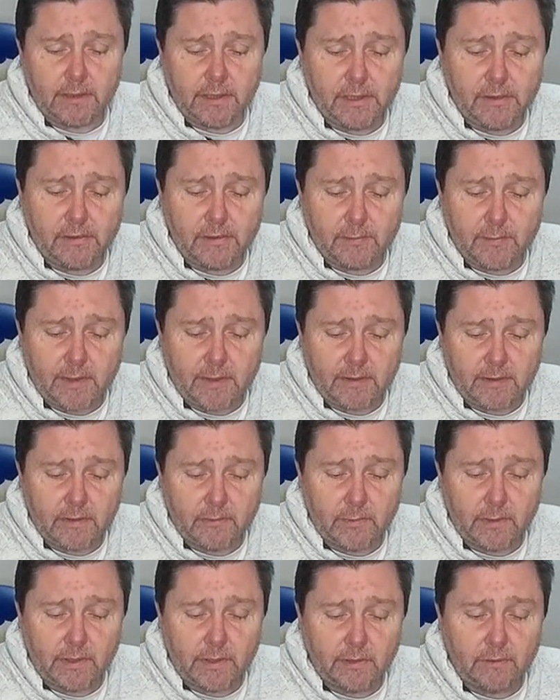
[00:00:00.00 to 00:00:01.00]
huge amounts of
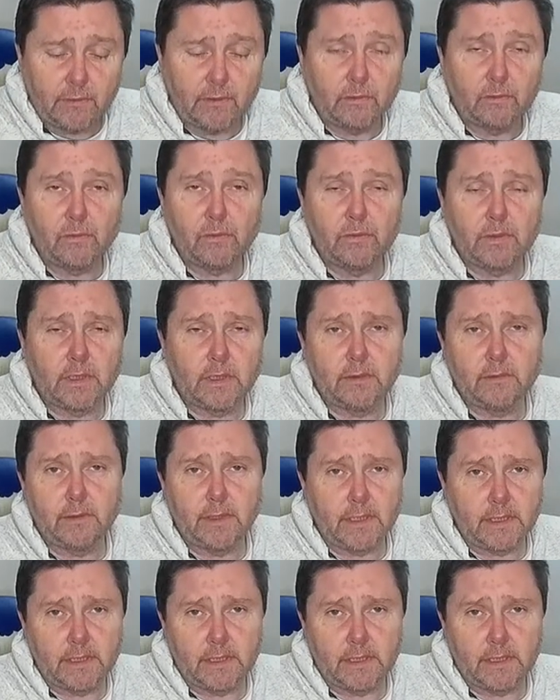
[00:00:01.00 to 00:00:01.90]
money on a water cooling